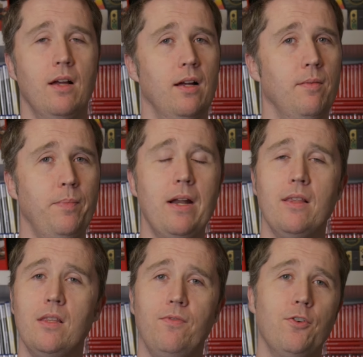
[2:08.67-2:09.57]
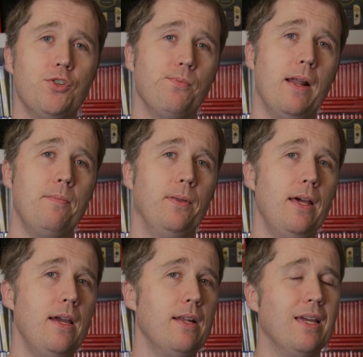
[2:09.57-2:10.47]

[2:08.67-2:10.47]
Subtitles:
better than the first one I played.